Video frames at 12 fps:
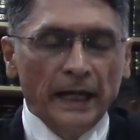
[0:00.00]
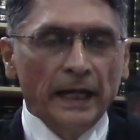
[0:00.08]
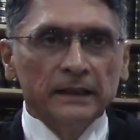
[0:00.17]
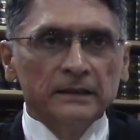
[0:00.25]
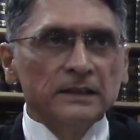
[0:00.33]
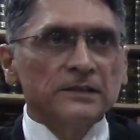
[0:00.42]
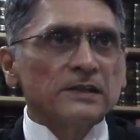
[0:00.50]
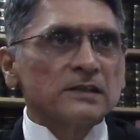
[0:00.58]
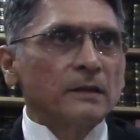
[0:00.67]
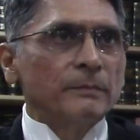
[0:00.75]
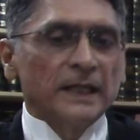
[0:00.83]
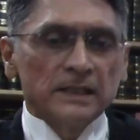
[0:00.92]
and this is
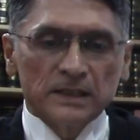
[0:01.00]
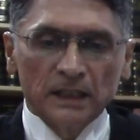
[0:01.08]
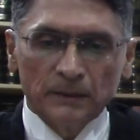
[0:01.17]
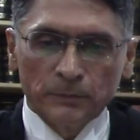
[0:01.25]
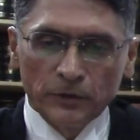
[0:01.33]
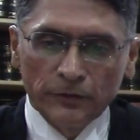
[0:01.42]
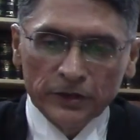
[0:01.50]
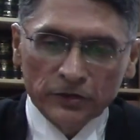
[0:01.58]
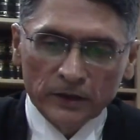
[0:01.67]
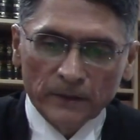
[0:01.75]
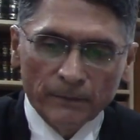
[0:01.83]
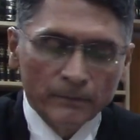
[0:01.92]
the basic
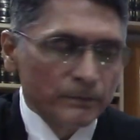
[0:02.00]
provision.